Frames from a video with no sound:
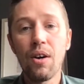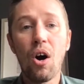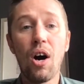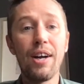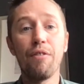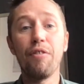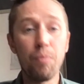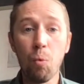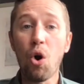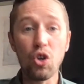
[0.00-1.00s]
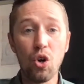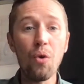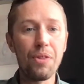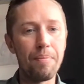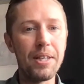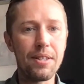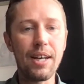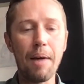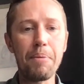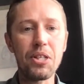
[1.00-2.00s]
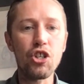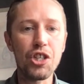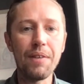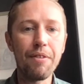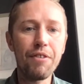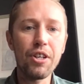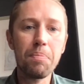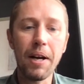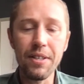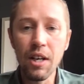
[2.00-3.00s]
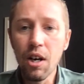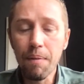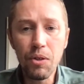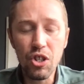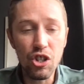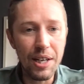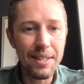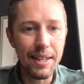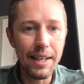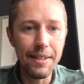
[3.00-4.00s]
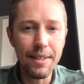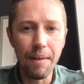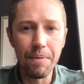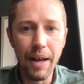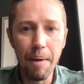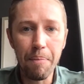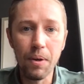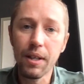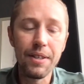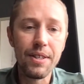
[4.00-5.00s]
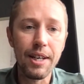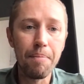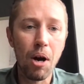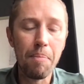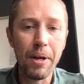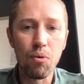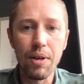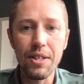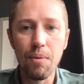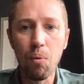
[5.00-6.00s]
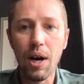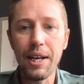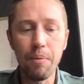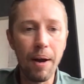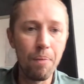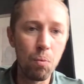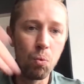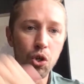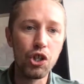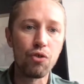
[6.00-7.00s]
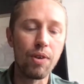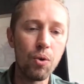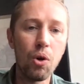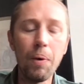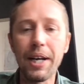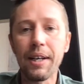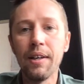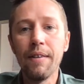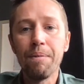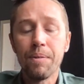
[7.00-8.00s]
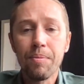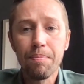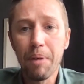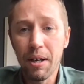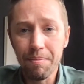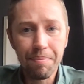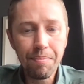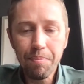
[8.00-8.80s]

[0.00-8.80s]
eye off of what got them into that position in the first place. I'm not suggesting he's done that, but listen, it might be a reason why he went whoosh real quick. But